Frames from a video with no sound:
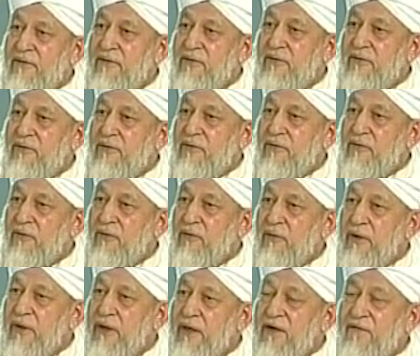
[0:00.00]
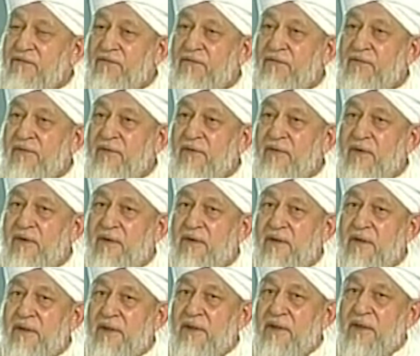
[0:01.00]
So if
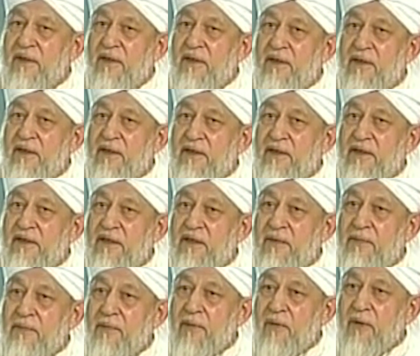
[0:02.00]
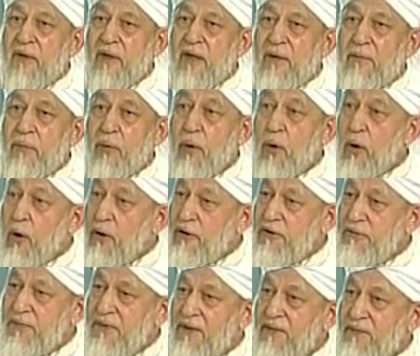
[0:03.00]
it abhors
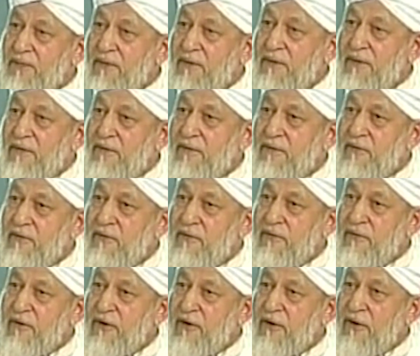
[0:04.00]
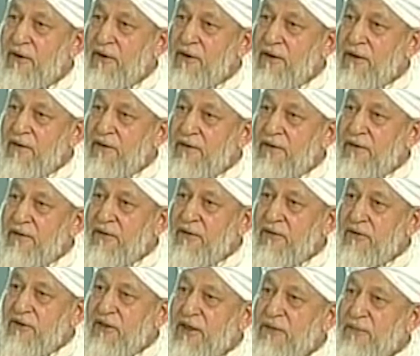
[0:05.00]
people to
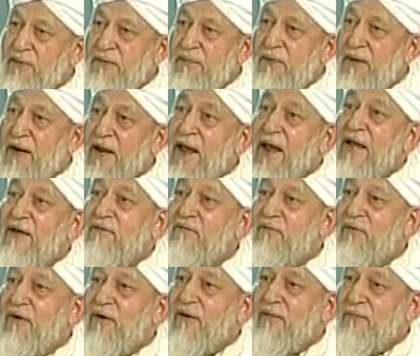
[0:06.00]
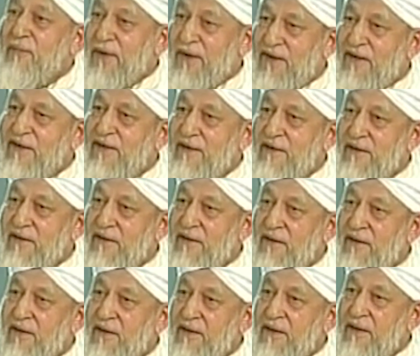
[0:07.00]
see people hanged for murder,
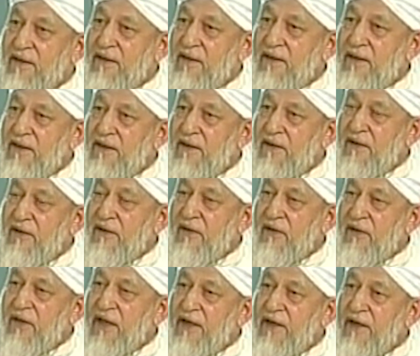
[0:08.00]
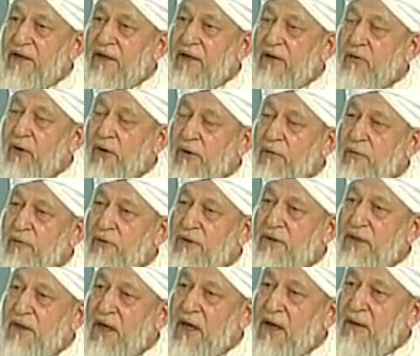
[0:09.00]
then according to
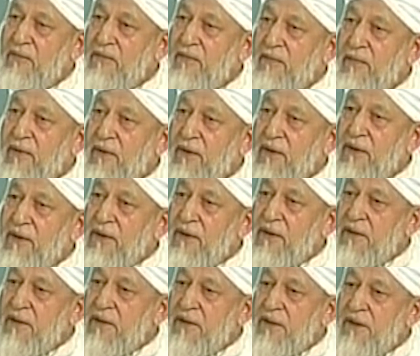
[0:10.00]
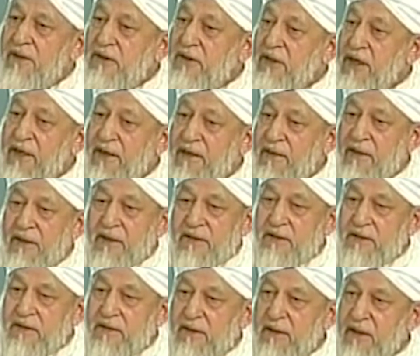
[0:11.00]
Islam, the state
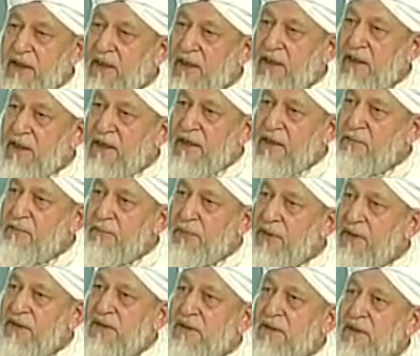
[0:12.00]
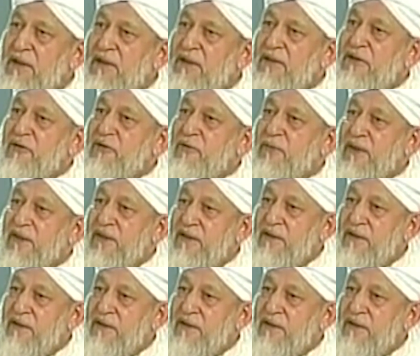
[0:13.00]
is an impersonal instrument.